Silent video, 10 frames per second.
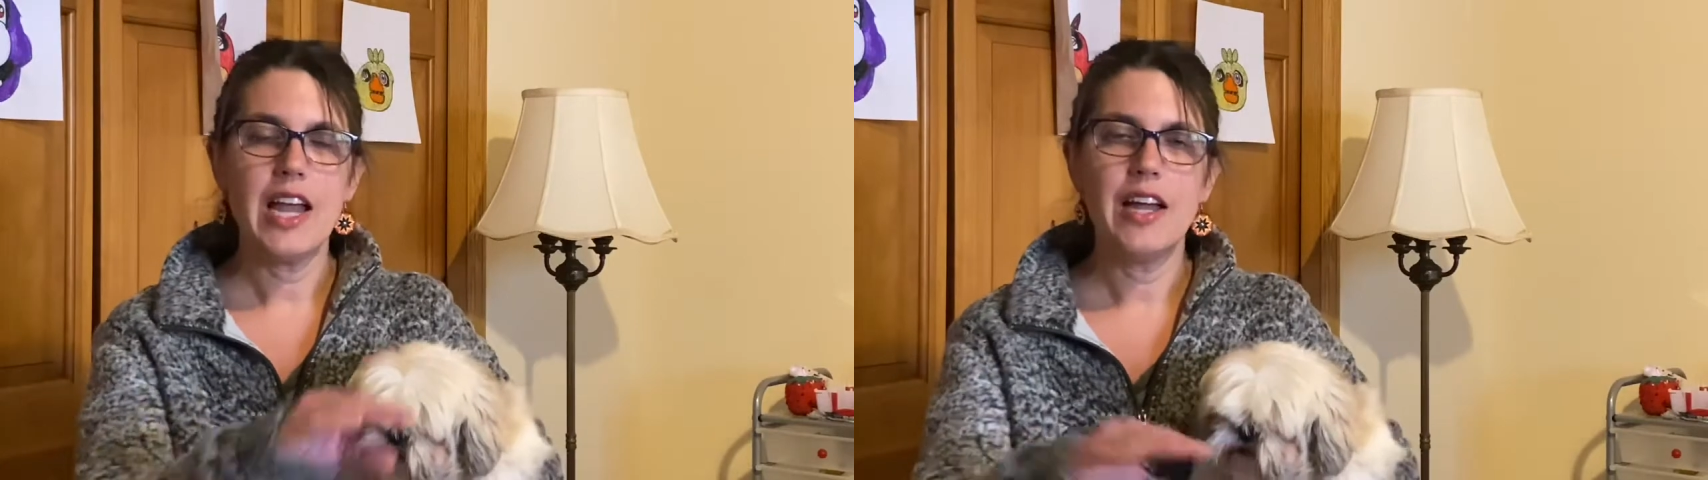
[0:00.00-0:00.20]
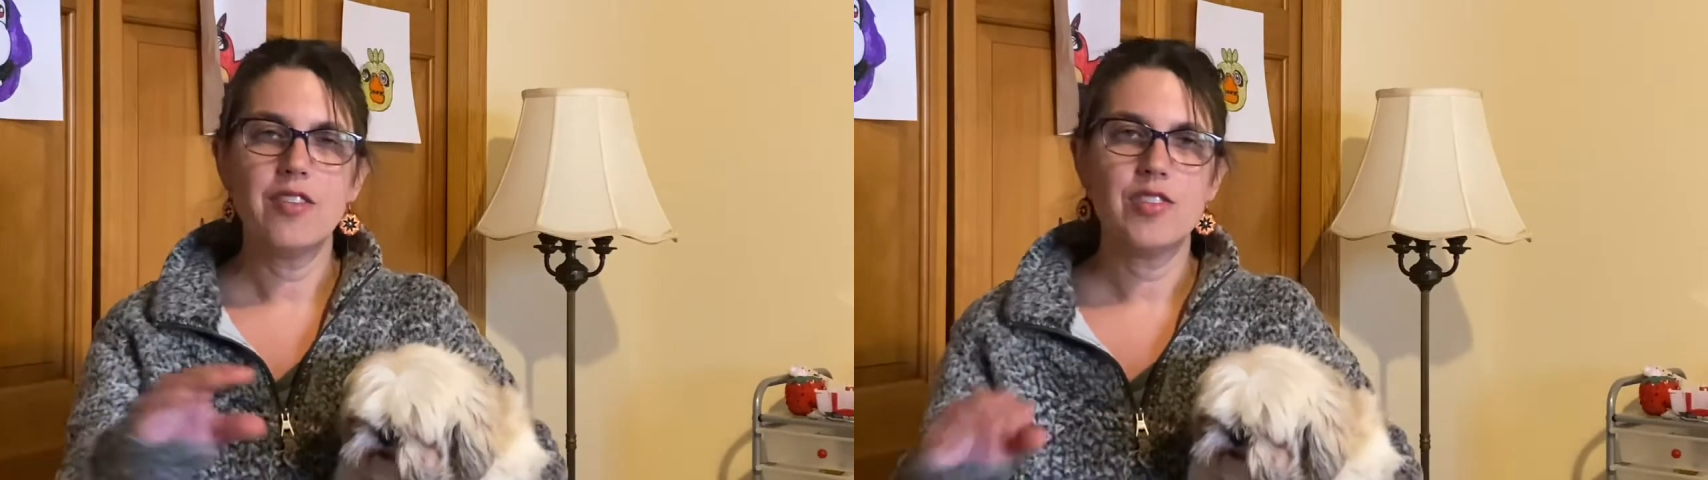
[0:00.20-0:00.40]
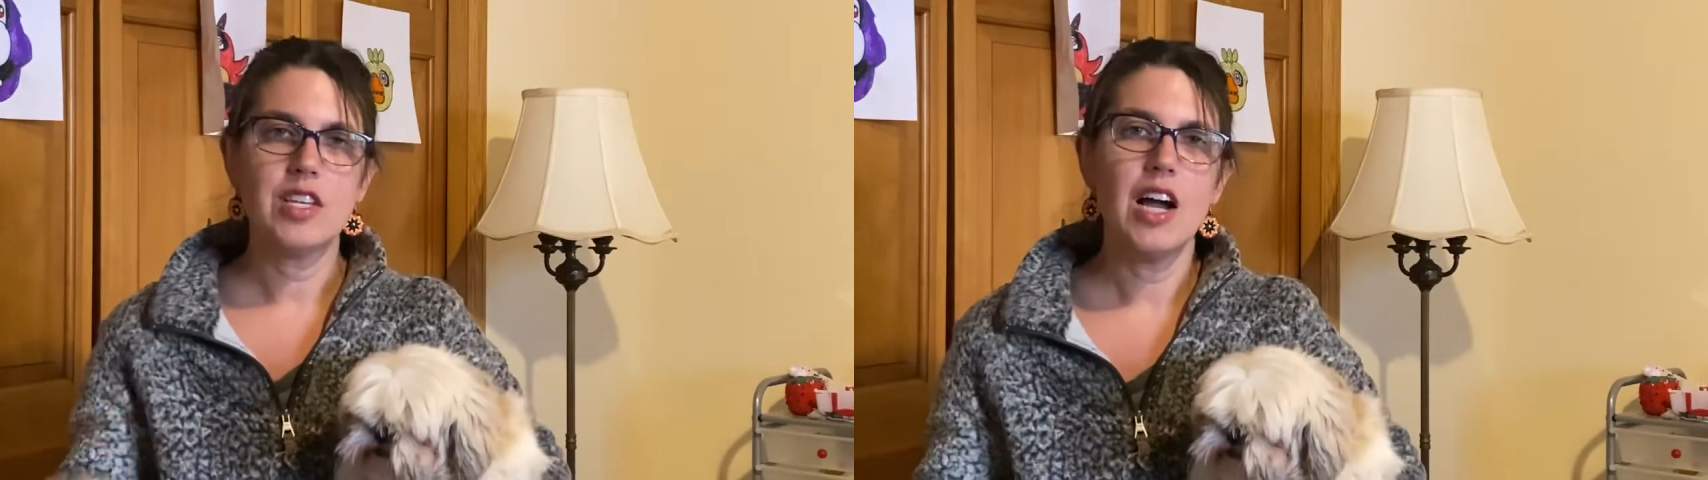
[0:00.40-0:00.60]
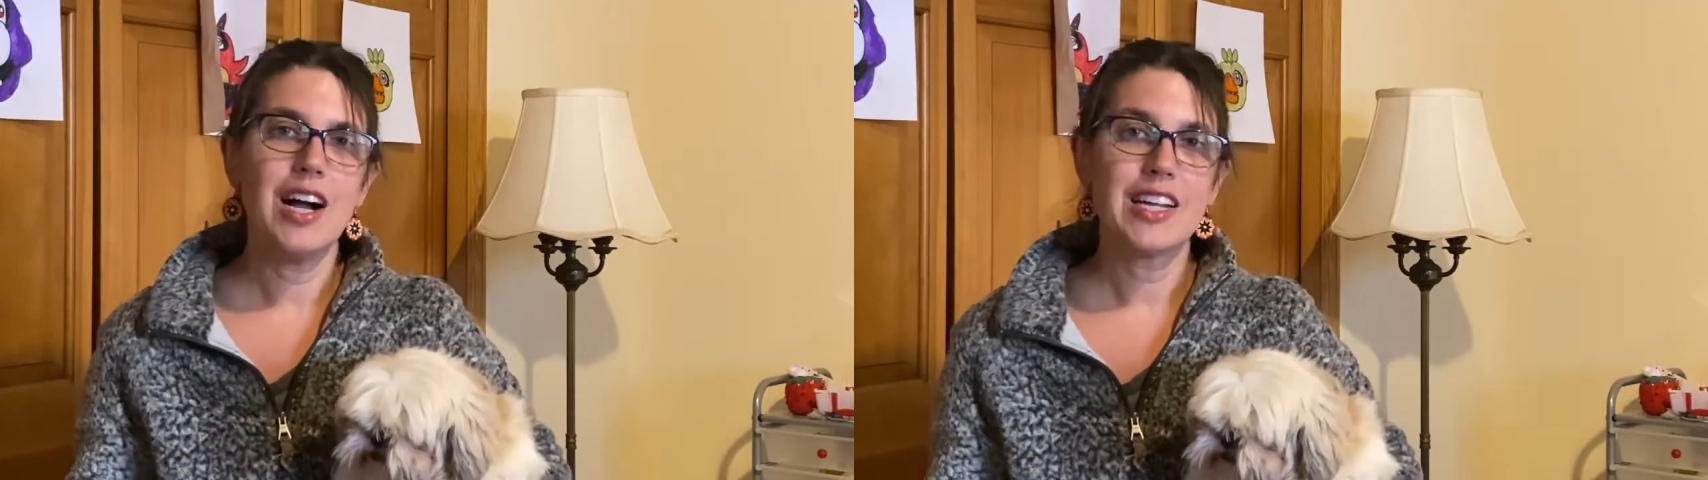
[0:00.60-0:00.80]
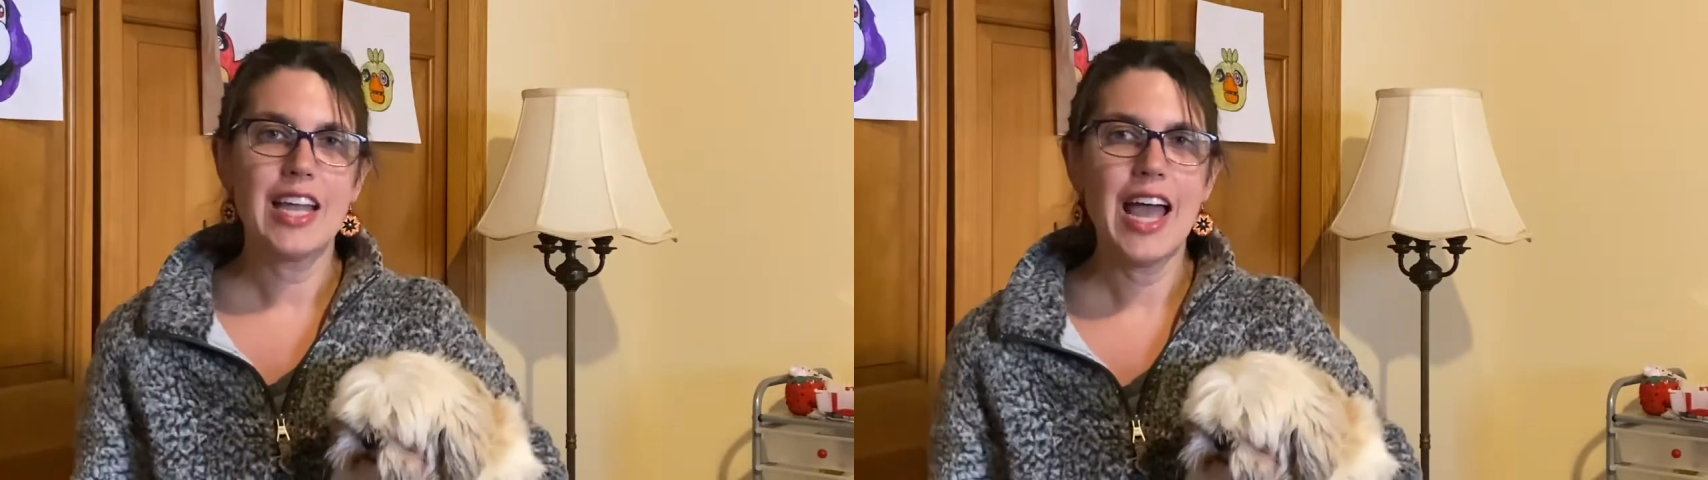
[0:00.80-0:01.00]
as the
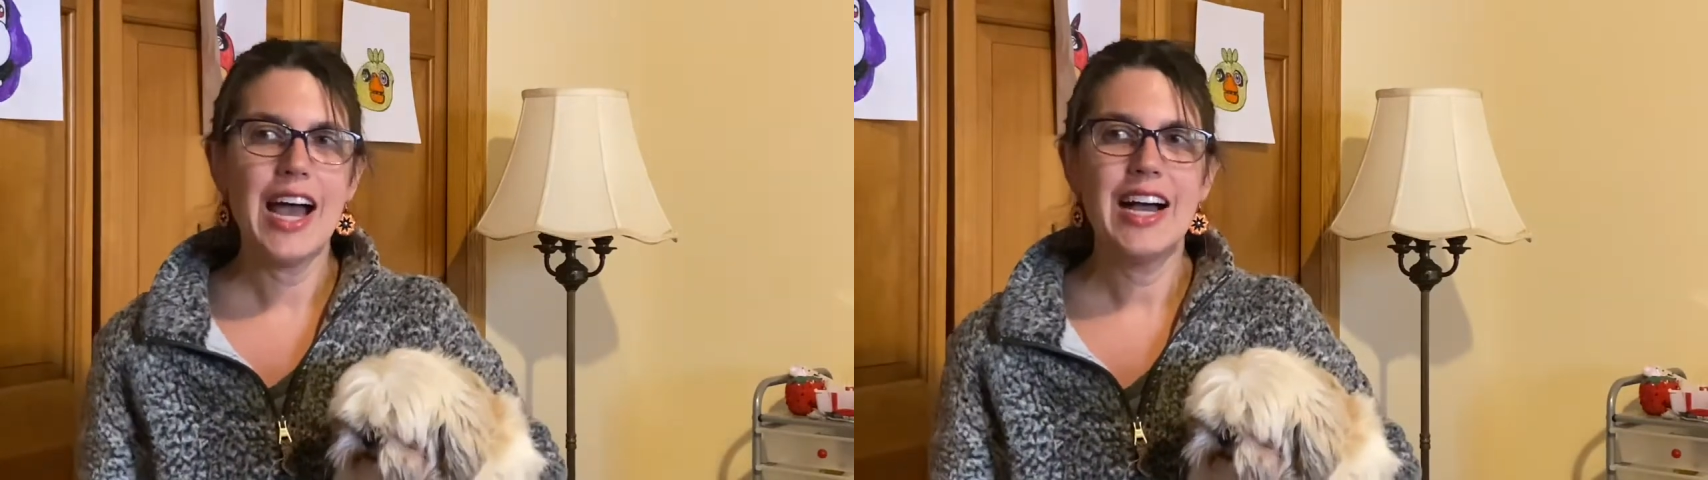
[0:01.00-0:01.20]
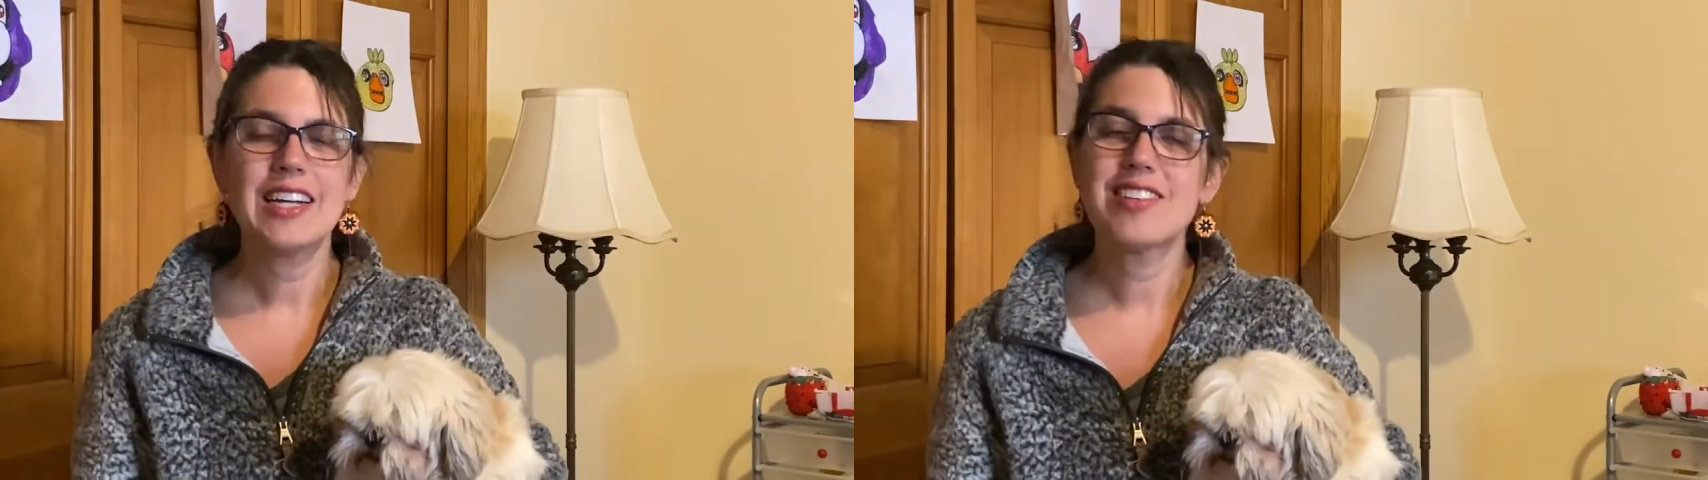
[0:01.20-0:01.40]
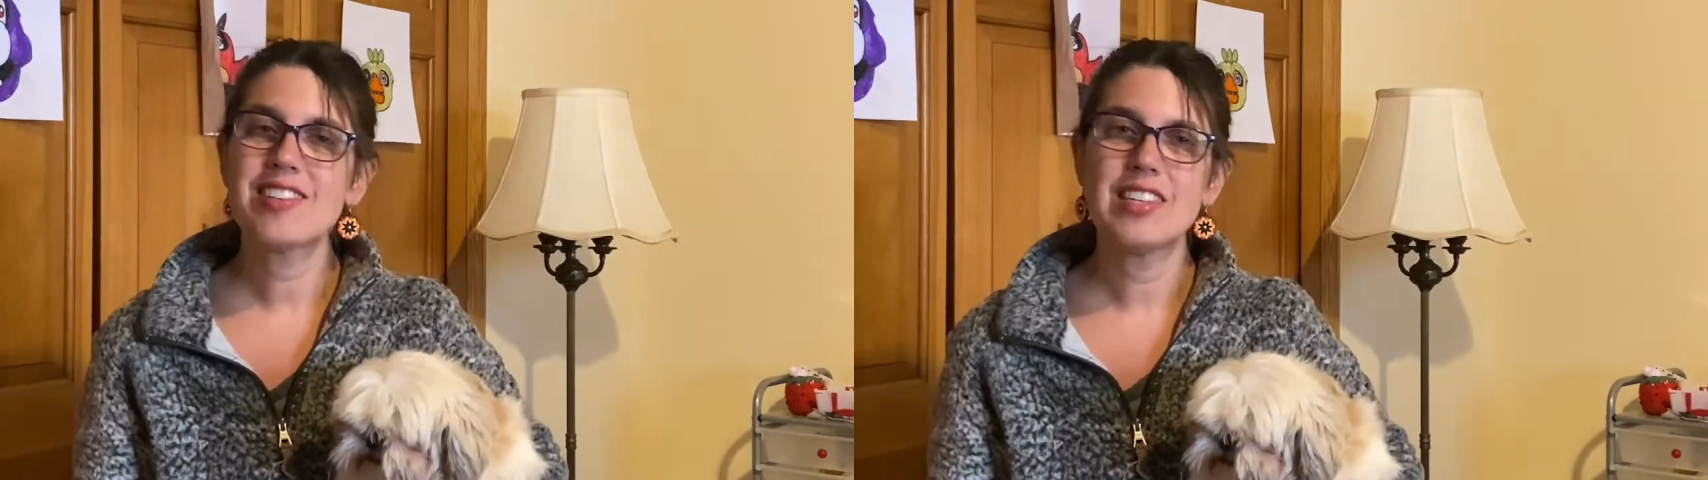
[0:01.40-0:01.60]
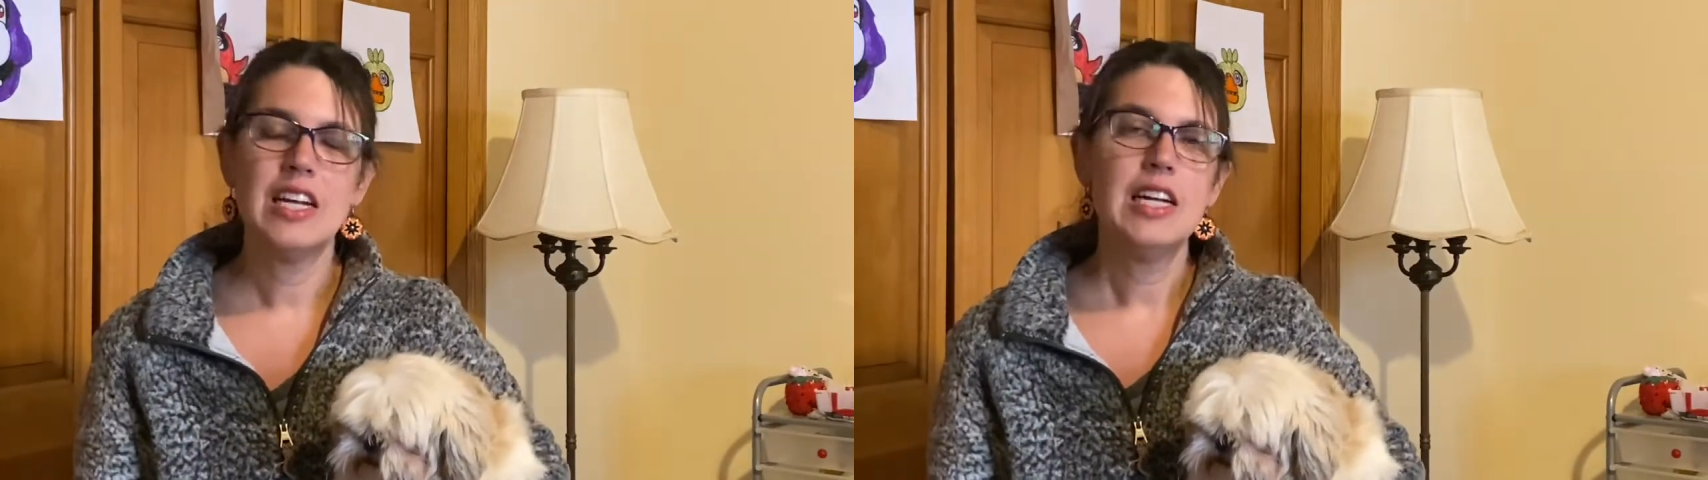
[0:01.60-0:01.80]
dog acts